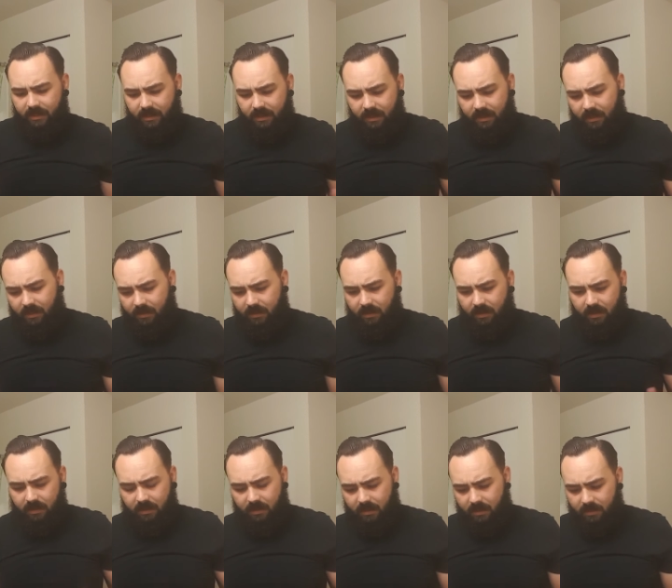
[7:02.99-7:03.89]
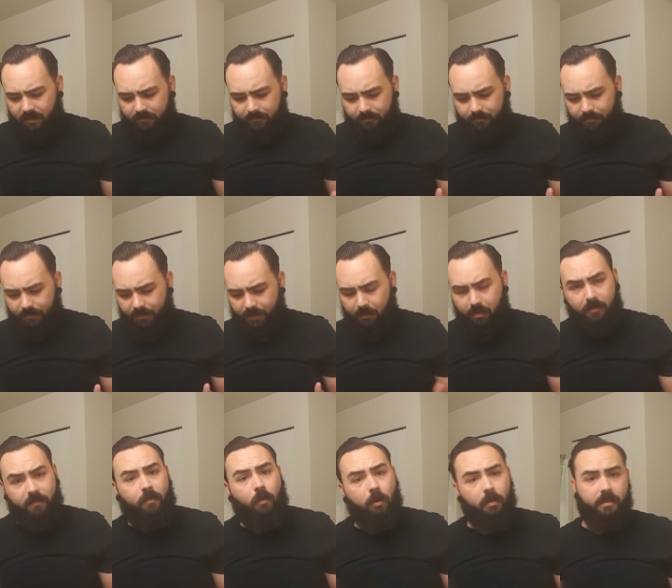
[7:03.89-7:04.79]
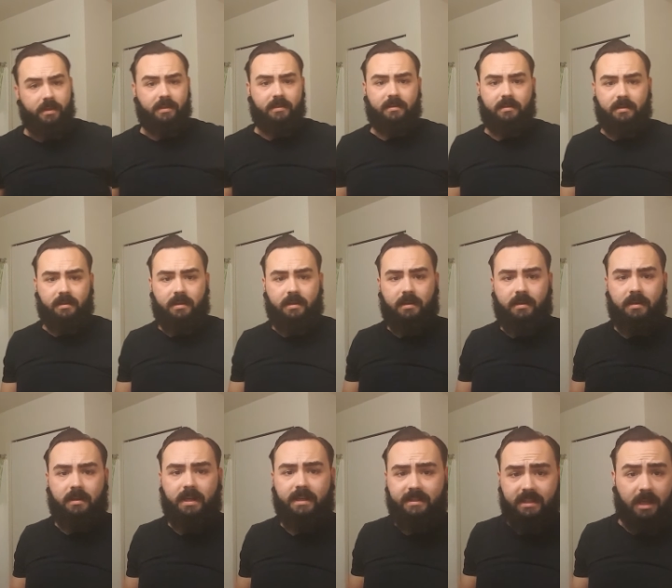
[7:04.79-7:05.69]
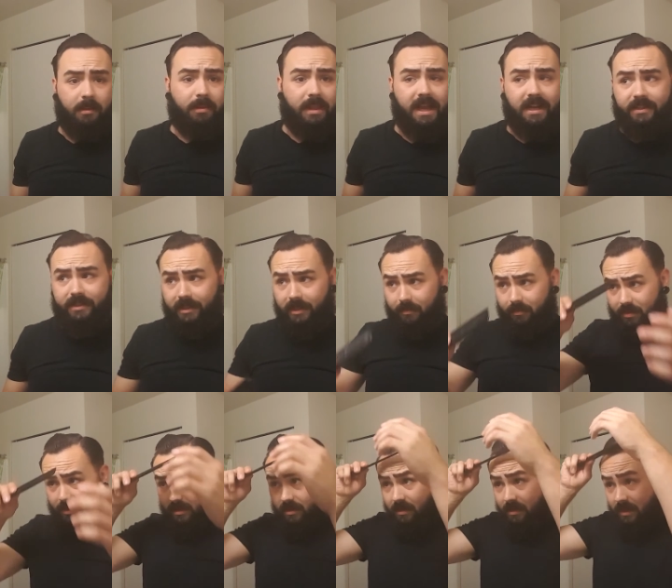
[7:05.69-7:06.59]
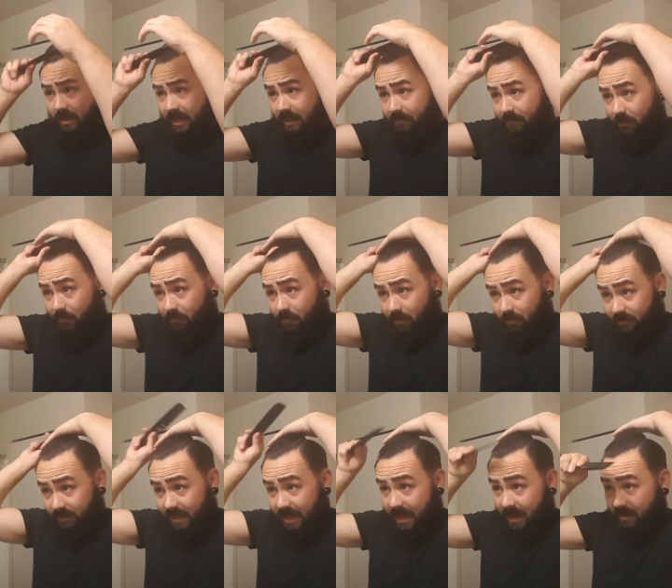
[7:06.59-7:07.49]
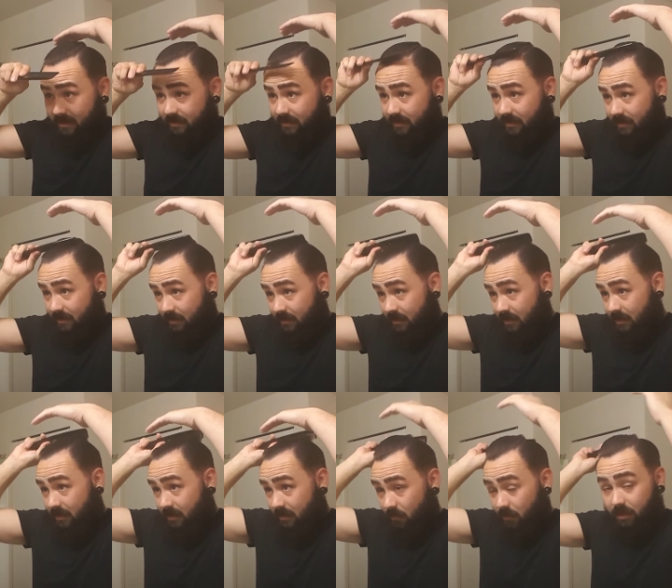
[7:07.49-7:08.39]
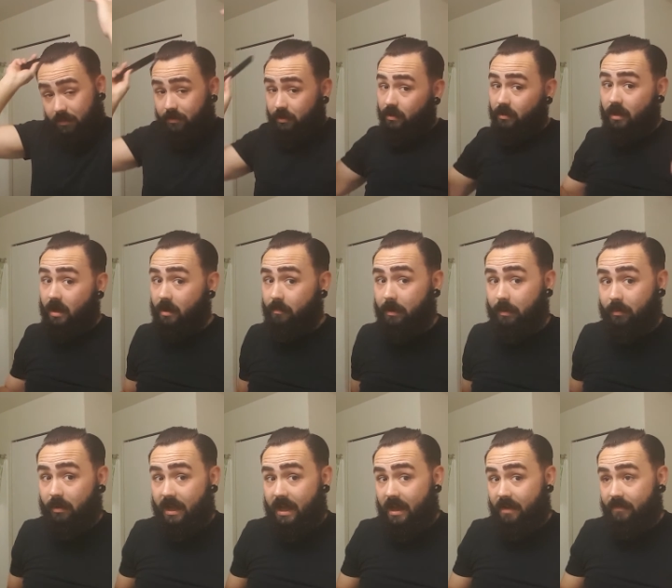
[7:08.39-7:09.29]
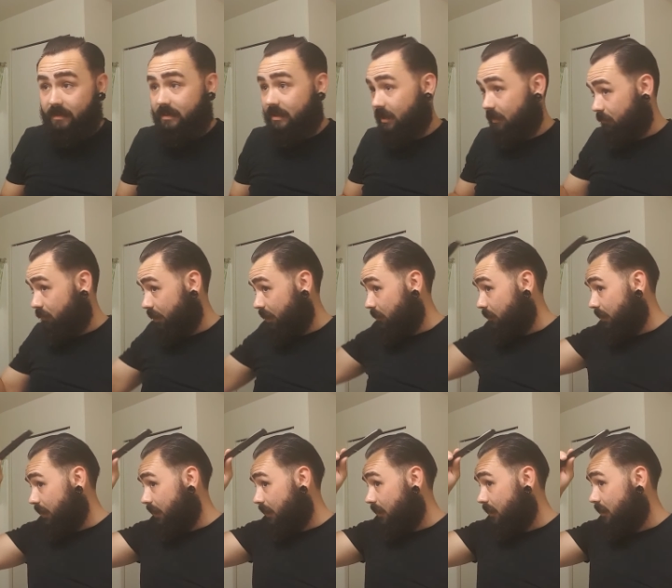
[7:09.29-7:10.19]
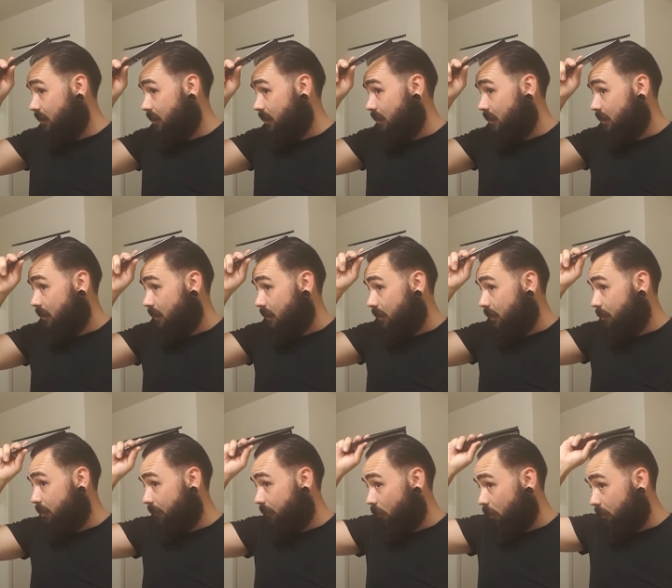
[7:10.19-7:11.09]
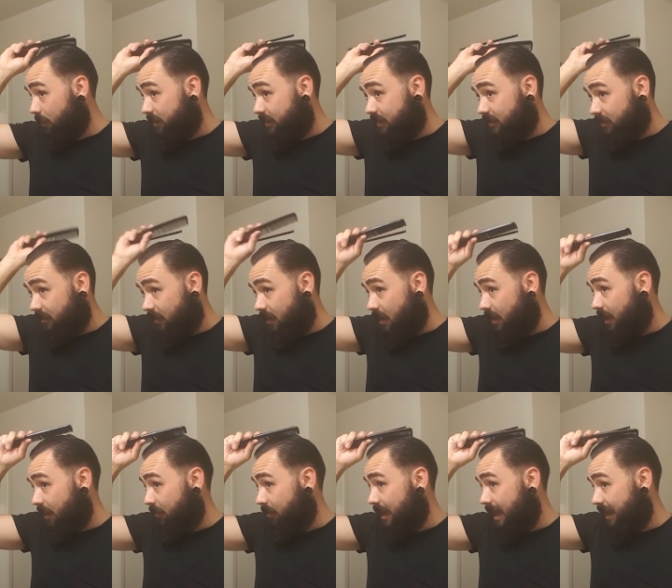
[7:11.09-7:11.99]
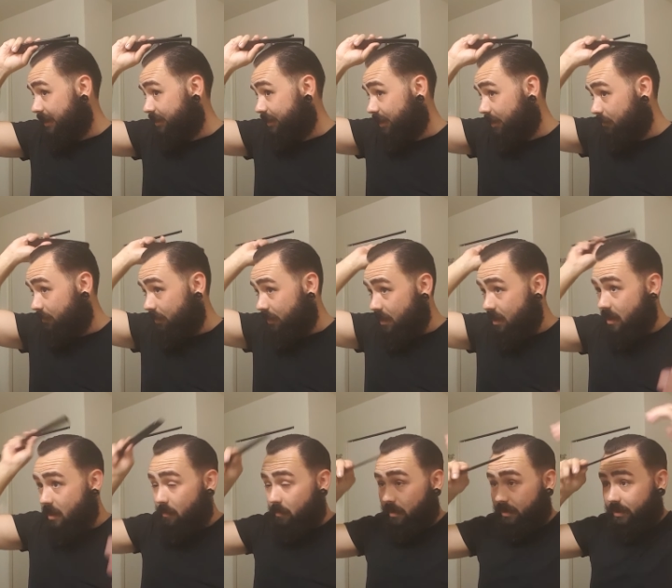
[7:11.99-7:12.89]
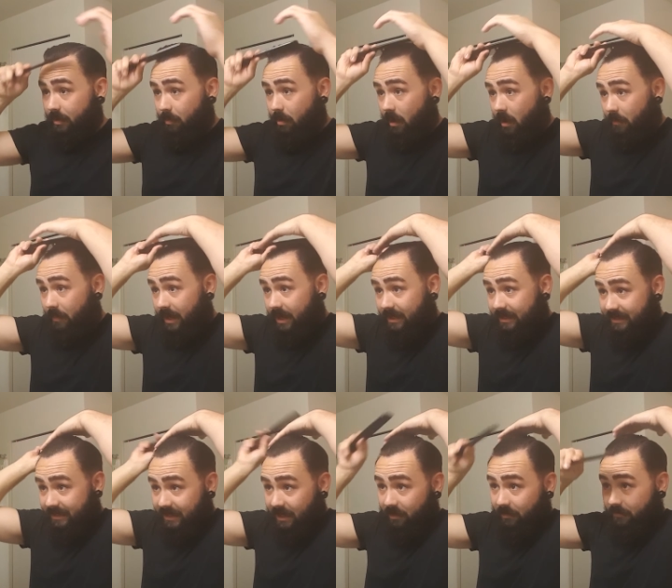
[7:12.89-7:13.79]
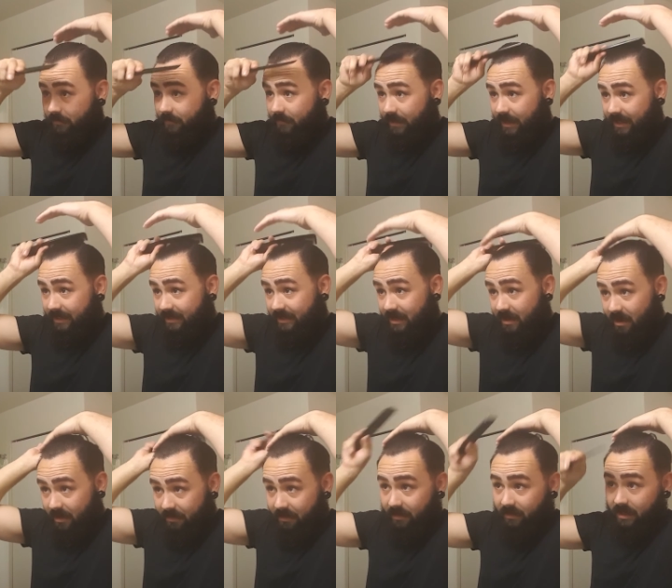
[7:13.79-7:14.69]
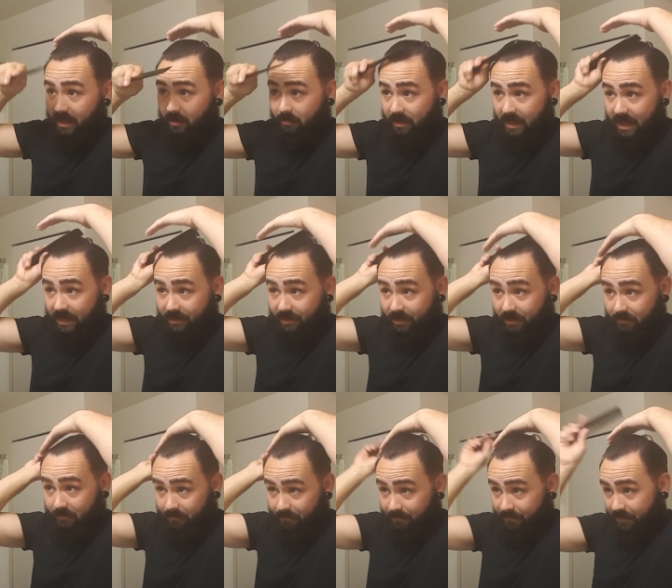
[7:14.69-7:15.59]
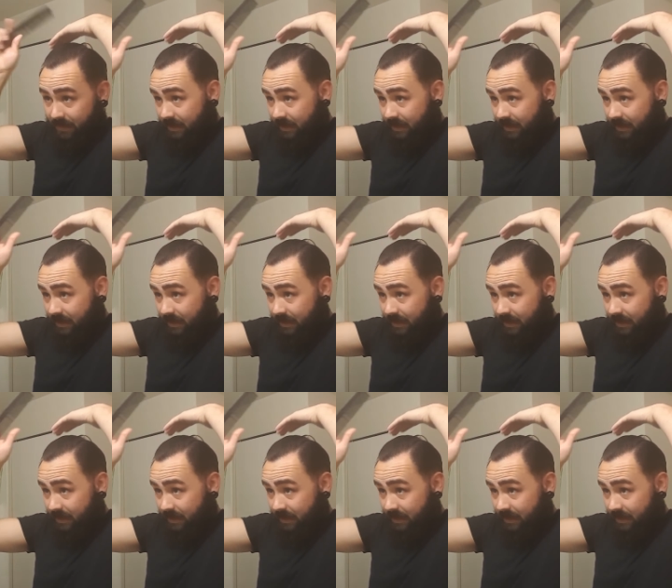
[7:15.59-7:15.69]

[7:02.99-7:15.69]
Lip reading: The performance is like Black Ship, if you've used that, which I'm sure a lot of people have. It's getting pretty big. The performance is a lot like Black Ship, but the pomade itself is nothing like Black Ship.